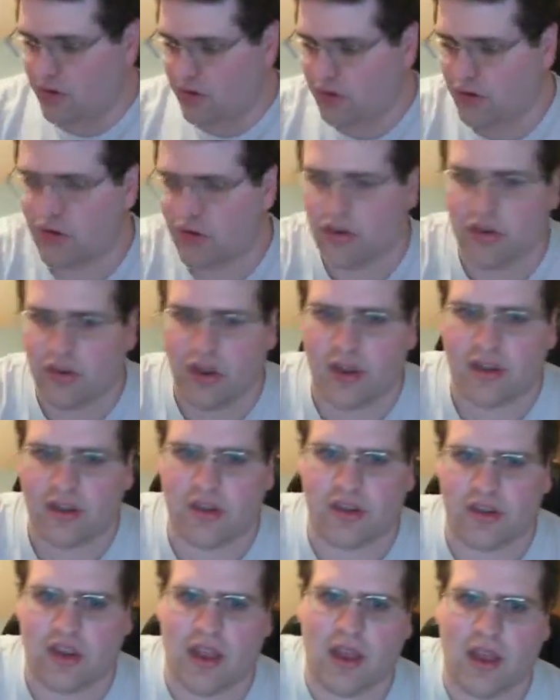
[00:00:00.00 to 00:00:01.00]
She also
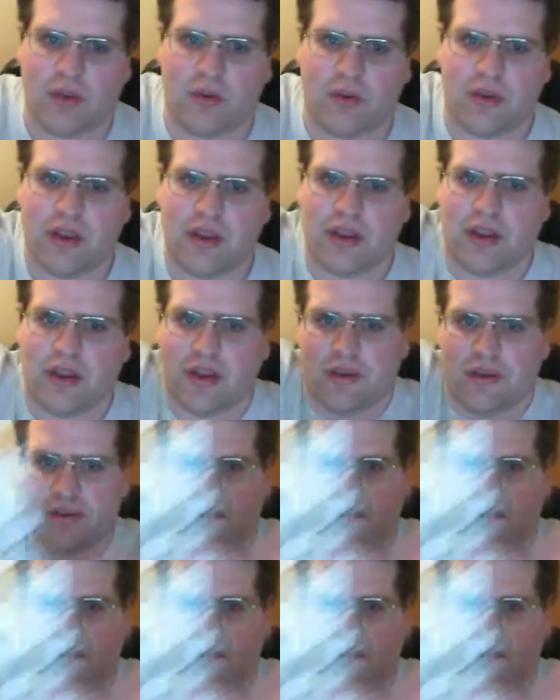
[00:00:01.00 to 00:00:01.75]
likes Hello Kitty,